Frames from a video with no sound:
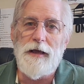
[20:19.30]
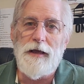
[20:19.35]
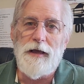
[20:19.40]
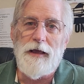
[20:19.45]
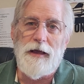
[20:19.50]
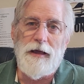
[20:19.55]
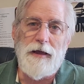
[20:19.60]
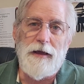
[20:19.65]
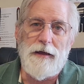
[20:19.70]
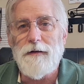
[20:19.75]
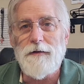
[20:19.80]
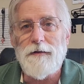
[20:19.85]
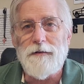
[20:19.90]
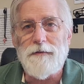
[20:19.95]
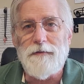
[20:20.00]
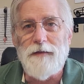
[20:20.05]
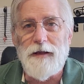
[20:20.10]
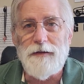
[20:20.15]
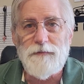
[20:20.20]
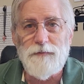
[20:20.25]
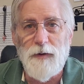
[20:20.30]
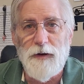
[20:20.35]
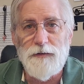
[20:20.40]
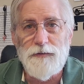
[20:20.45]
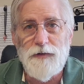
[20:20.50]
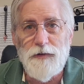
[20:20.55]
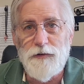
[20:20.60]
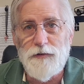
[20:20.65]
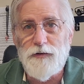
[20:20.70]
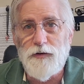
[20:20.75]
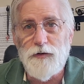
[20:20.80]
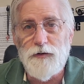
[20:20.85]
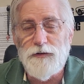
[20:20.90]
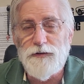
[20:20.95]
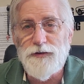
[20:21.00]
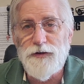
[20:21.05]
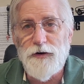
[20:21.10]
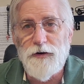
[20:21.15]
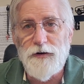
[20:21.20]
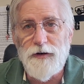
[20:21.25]
And that's most of the tools
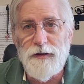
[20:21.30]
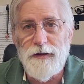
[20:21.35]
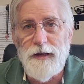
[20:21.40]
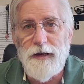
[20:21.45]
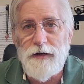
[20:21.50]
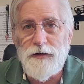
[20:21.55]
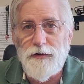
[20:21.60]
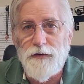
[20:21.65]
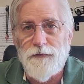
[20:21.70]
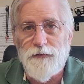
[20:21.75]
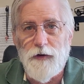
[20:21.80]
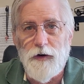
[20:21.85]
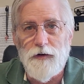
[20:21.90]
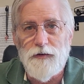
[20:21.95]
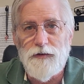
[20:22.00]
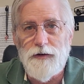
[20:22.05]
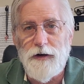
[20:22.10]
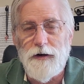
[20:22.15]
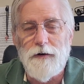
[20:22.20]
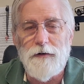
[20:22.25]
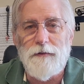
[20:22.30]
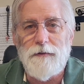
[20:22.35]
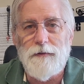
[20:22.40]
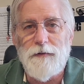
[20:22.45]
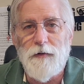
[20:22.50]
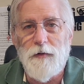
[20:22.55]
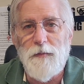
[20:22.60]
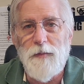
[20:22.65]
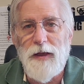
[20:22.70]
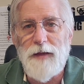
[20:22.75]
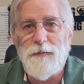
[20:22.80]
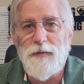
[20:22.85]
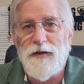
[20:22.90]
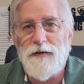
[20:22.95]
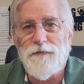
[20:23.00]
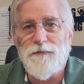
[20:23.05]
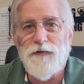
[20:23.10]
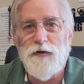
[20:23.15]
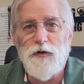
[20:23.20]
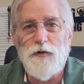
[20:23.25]
you're going to need your first year. There may be a
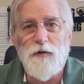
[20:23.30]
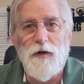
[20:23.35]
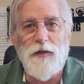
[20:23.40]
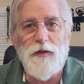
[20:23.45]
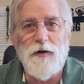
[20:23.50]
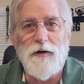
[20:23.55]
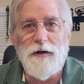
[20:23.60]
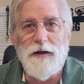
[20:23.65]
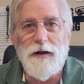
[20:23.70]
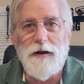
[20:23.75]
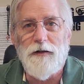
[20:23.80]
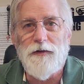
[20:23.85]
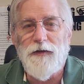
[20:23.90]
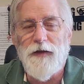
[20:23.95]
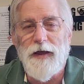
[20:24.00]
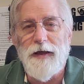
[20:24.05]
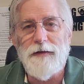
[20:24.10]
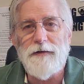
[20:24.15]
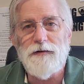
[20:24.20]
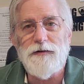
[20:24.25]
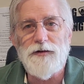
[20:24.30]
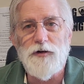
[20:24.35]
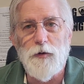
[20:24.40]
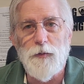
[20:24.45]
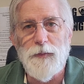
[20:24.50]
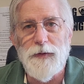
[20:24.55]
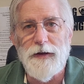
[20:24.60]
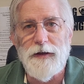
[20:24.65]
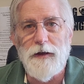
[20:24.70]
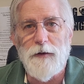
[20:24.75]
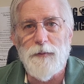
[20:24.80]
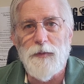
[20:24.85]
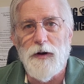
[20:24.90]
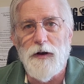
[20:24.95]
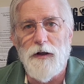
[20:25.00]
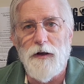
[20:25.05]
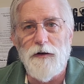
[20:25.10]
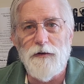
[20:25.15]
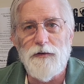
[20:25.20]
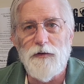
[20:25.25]
few other little things that you'll pick up
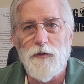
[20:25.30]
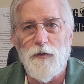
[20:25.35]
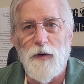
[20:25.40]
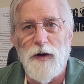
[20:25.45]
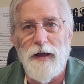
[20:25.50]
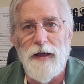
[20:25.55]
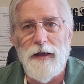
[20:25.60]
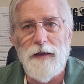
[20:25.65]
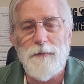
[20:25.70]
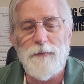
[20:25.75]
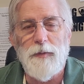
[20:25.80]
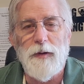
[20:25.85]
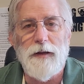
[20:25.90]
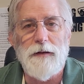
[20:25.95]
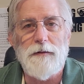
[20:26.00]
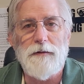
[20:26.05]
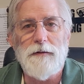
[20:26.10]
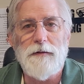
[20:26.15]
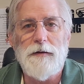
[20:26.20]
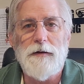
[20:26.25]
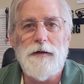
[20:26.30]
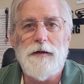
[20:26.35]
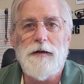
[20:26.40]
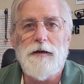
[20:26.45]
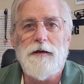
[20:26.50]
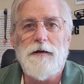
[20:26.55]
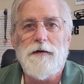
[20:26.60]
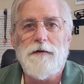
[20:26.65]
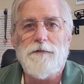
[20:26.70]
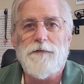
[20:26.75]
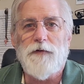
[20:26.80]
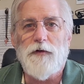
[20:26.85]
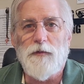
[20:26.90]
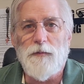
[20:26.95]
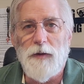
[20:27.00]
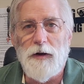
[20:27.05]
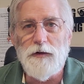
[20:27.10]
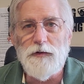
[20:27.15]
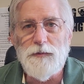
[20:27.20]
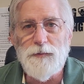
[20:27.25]
along the way, but for the
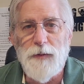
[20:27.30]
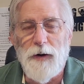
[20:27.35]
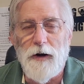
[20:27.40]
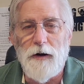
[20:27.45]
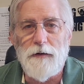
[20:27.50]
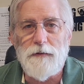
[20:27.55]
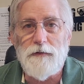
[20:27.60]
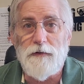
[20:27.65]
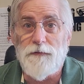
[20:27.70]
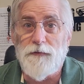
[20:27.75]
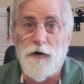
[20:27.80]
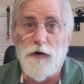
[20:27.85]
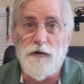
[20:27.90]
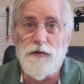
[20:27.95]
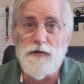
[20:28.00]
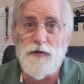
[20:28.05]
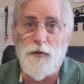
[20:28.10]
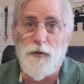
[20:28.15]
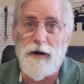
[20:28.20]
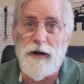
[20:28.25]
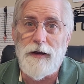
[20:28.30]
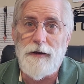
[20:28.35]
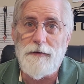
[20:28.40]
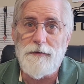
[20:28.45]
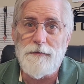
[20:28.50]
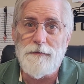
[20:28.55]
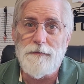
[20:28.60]
most part, the first three,